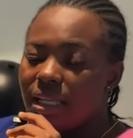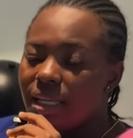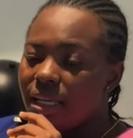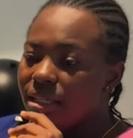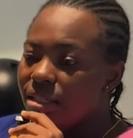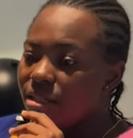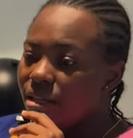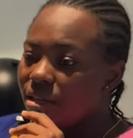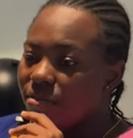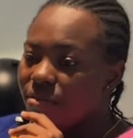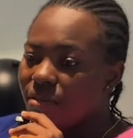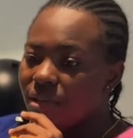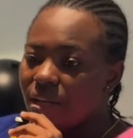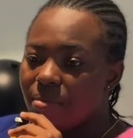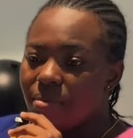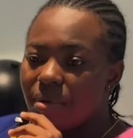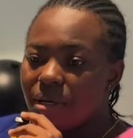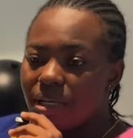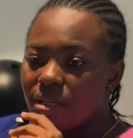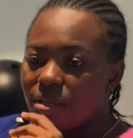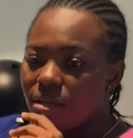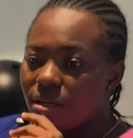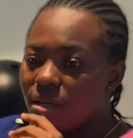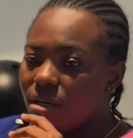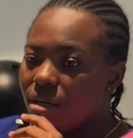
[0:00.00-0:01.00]
lady of
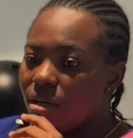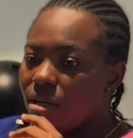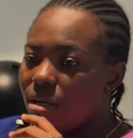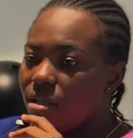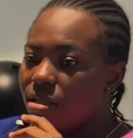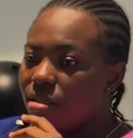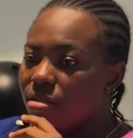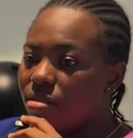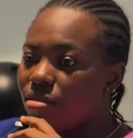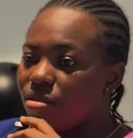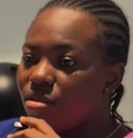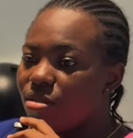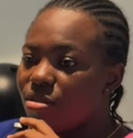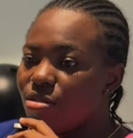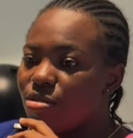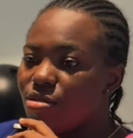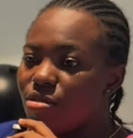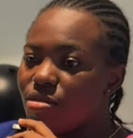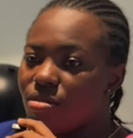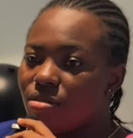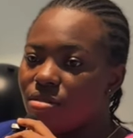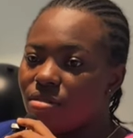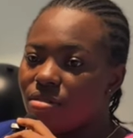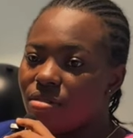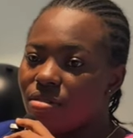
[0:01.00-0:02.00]
lebanon go
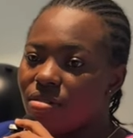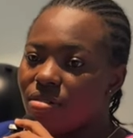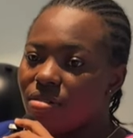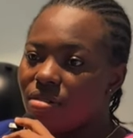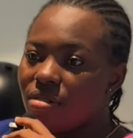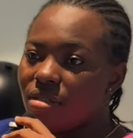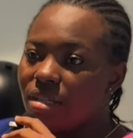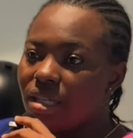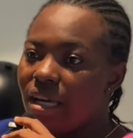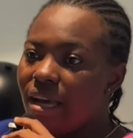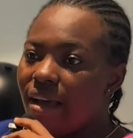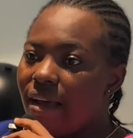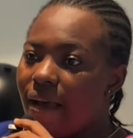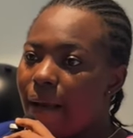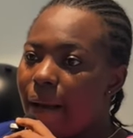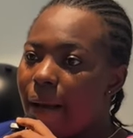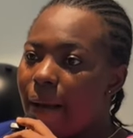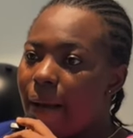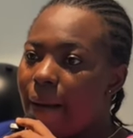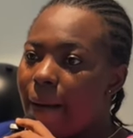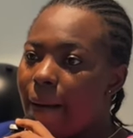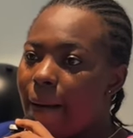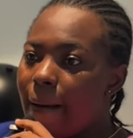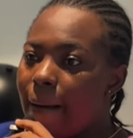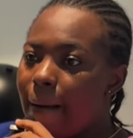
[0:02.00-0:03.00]
to
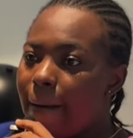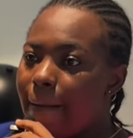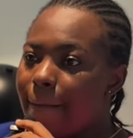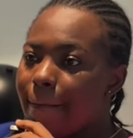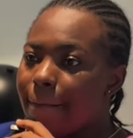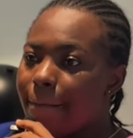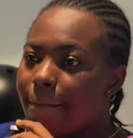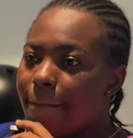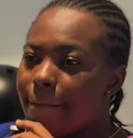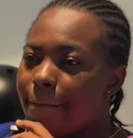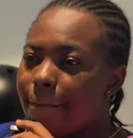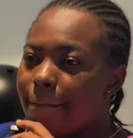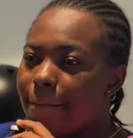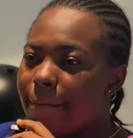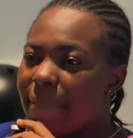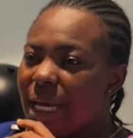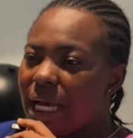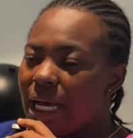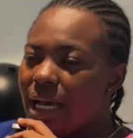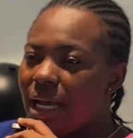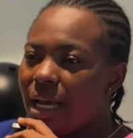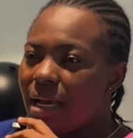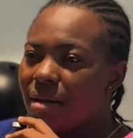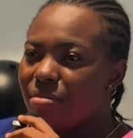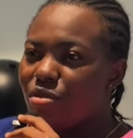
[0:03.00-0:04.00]

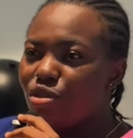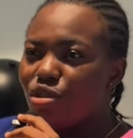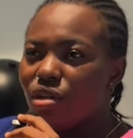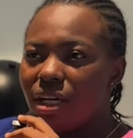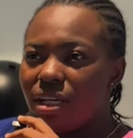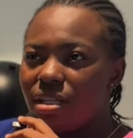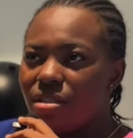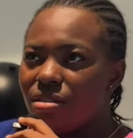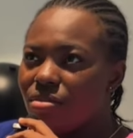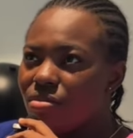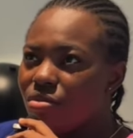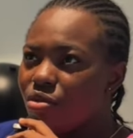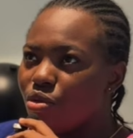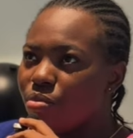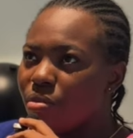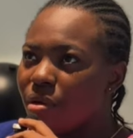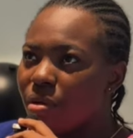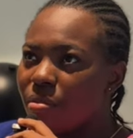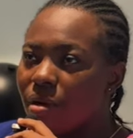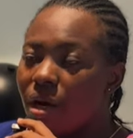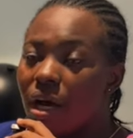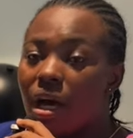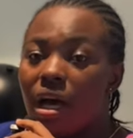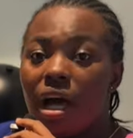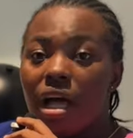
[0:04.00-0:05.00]
um i'm trying to
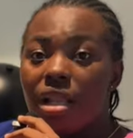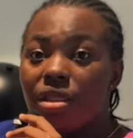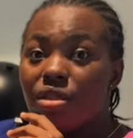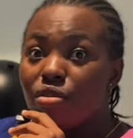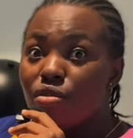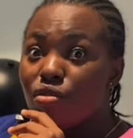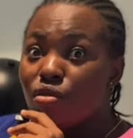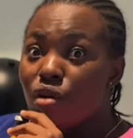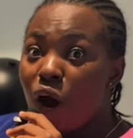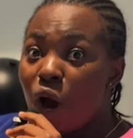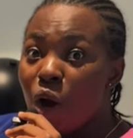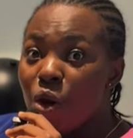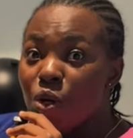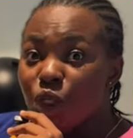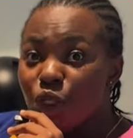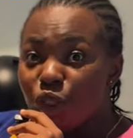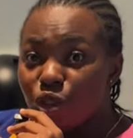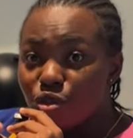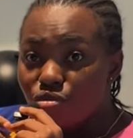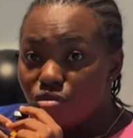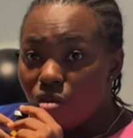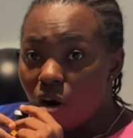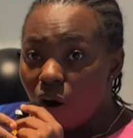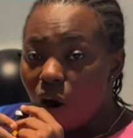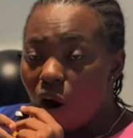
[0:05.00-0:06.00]
remember the
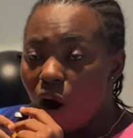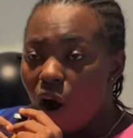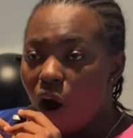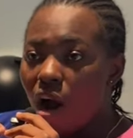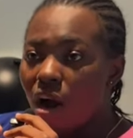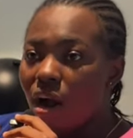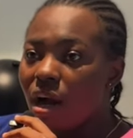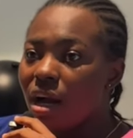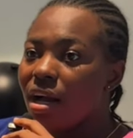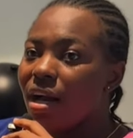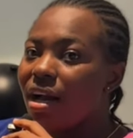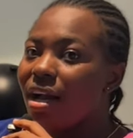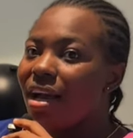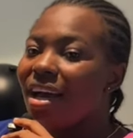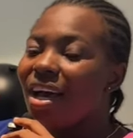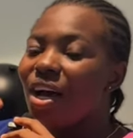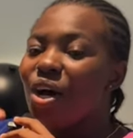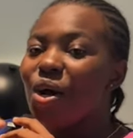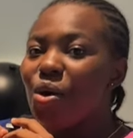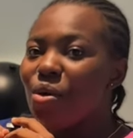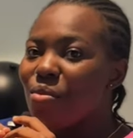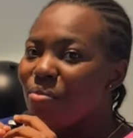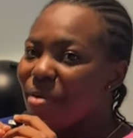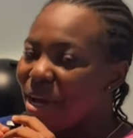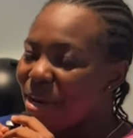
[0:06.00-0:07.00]
Raouche rock
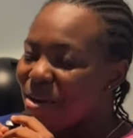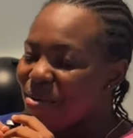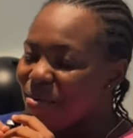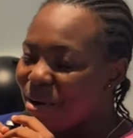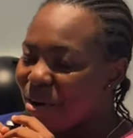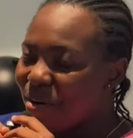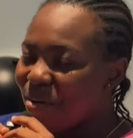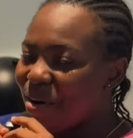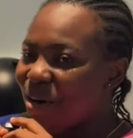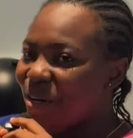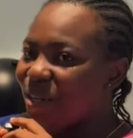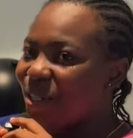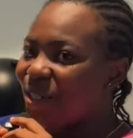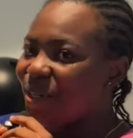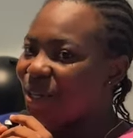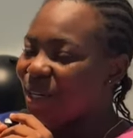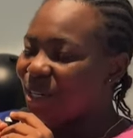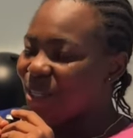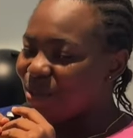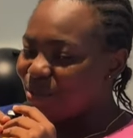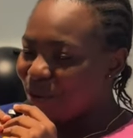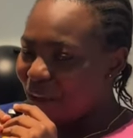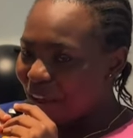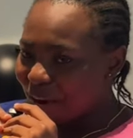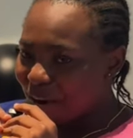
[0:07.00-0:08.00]
Oh, by the way,
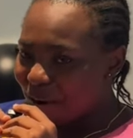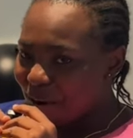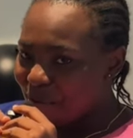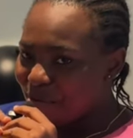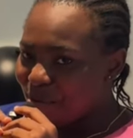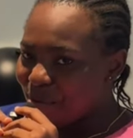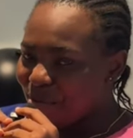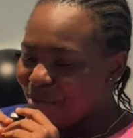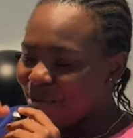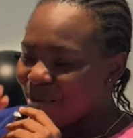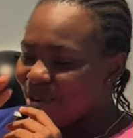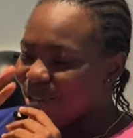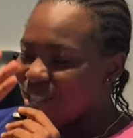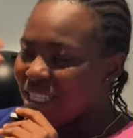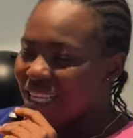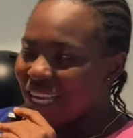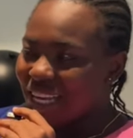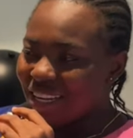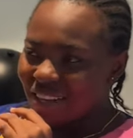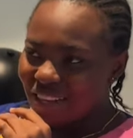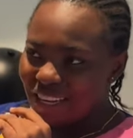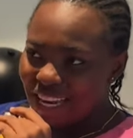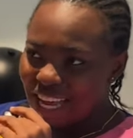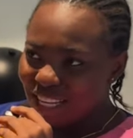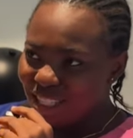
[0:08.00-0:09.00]
Raouche is where I got
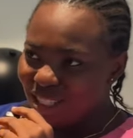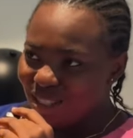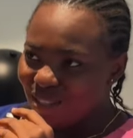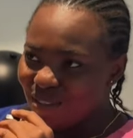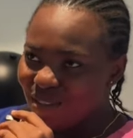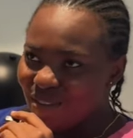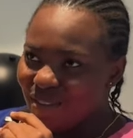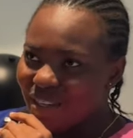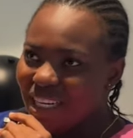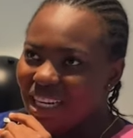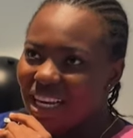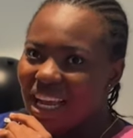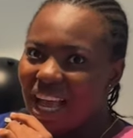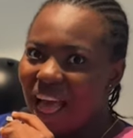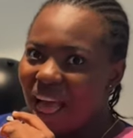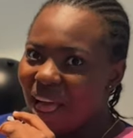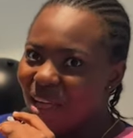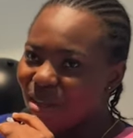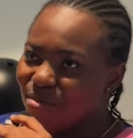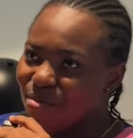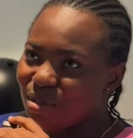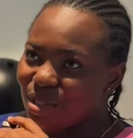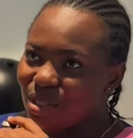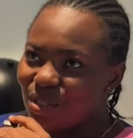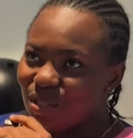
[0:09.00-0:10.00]
proposed. Another story.
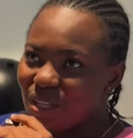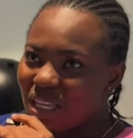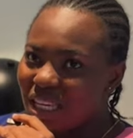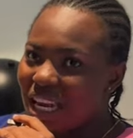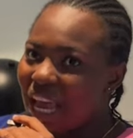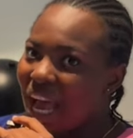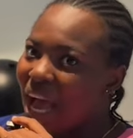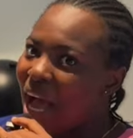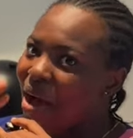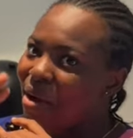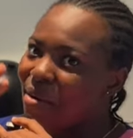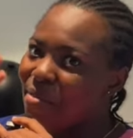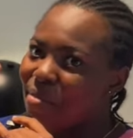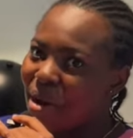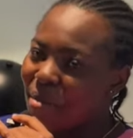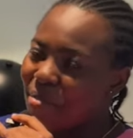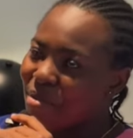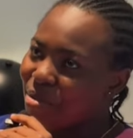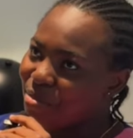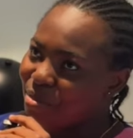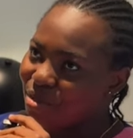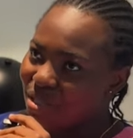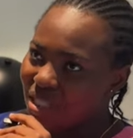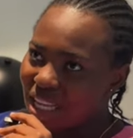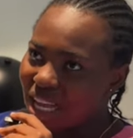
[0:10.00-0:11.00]
I'll be doing how
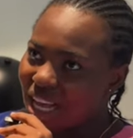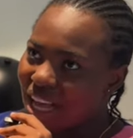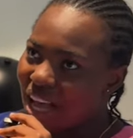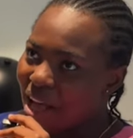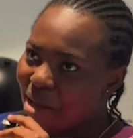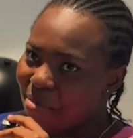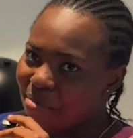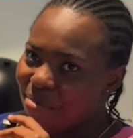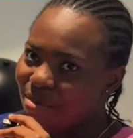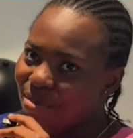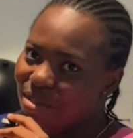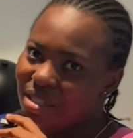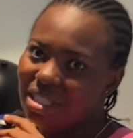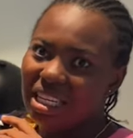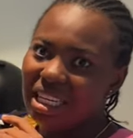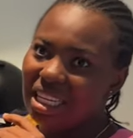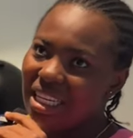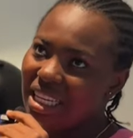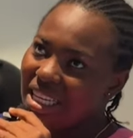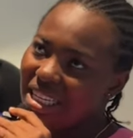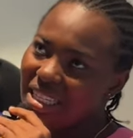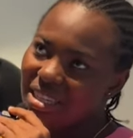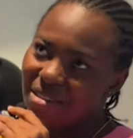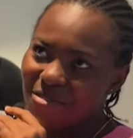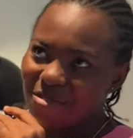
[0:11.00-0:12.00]
my proposal
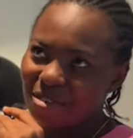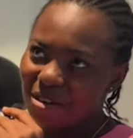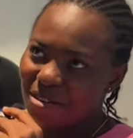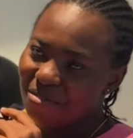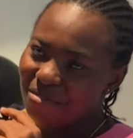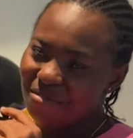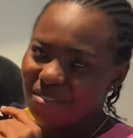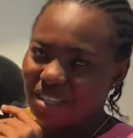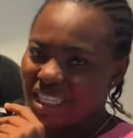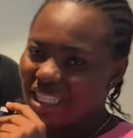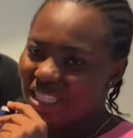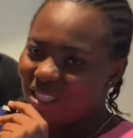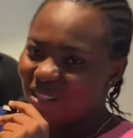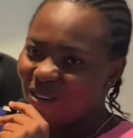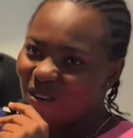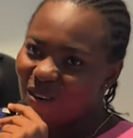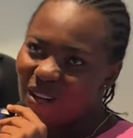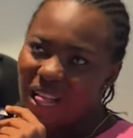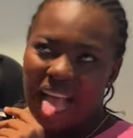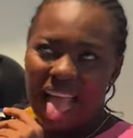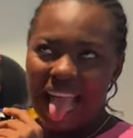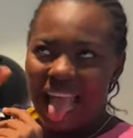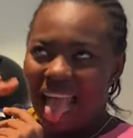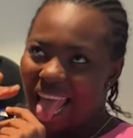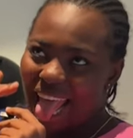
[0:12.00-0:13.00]
happened in a different
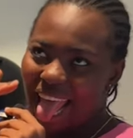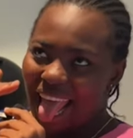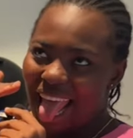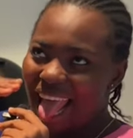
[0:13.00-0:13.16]
video.